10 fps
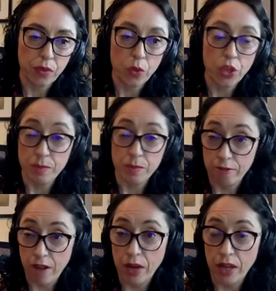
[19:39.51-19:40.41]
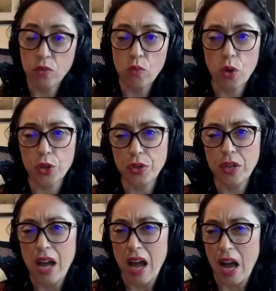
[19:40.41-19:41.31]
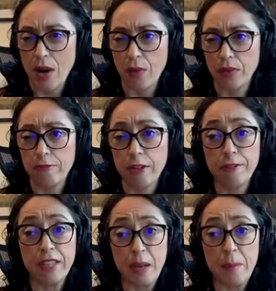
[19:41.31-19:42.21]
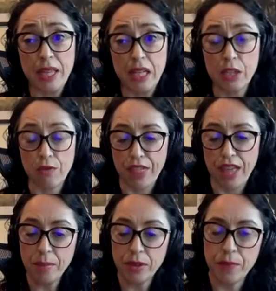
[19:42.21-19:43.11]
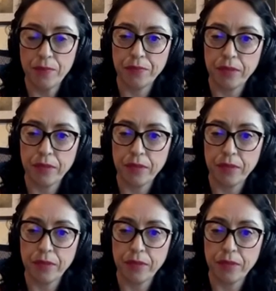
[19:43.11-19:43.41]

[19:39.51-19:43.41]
which has been found underwater around the 15 meters of depth.